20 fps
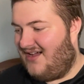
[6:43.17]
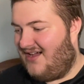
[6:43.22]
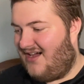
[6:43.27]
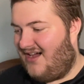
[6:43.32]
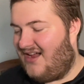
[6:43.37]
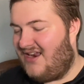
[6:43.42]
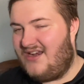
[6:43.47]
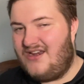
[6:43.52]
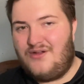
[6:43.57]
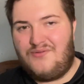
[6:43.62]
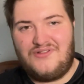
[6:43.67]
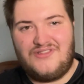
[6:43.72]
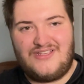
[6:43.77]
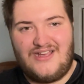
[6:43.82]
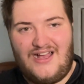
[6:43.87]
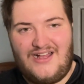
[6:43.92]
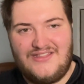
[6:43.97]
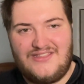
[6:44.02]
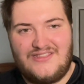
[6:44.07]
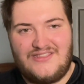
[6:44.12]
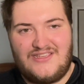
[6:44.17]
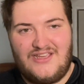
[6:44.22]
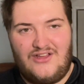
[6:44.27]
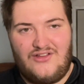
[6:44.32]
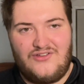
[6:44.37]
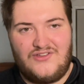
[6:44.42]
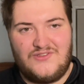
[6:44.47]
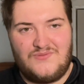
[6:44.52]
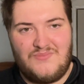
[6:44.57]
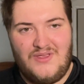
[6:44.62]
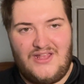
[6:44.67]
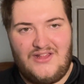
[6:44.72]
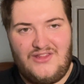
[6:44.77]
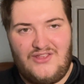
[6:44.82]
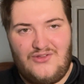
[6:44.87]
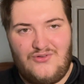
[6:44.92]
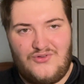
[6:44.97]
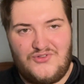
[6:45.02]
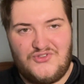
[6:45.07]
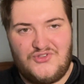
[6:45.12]
I don't know. It's hard to tell because
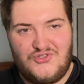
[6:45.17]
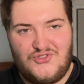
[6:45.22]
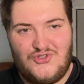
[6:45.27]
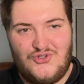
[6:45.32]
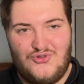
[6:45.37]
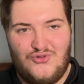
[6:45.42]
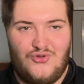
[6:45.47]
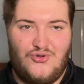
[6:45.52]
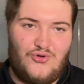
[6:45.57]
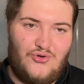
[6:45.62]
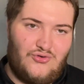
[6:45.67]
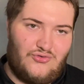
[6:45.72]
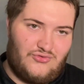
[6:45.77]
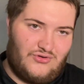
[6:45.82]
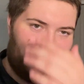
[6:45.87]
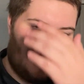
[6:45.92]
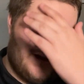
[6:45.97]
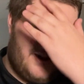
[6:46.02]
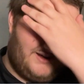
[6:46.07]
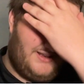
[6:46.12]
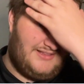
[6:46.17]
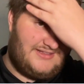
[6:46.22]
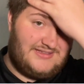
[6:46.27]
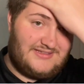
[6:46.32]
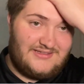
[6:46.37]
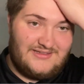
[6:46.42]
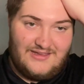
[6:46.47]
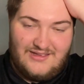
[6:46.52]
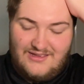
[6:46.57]
Manly also do look alright.